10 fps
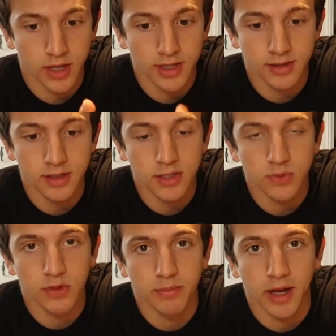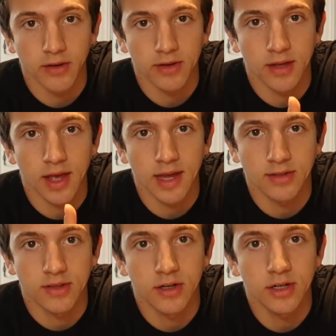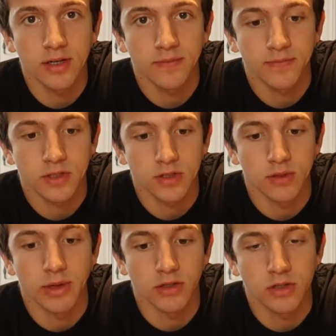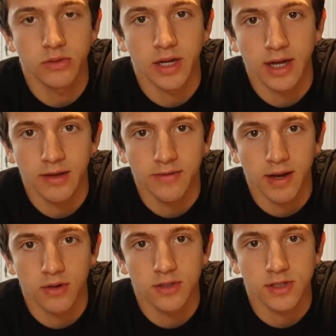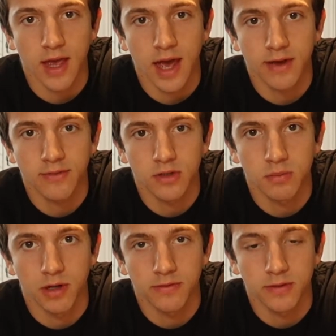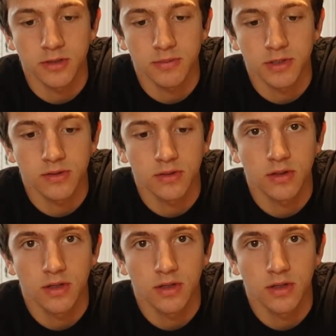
I eat this one about 8:30, so about 2.5 hours after my first meal.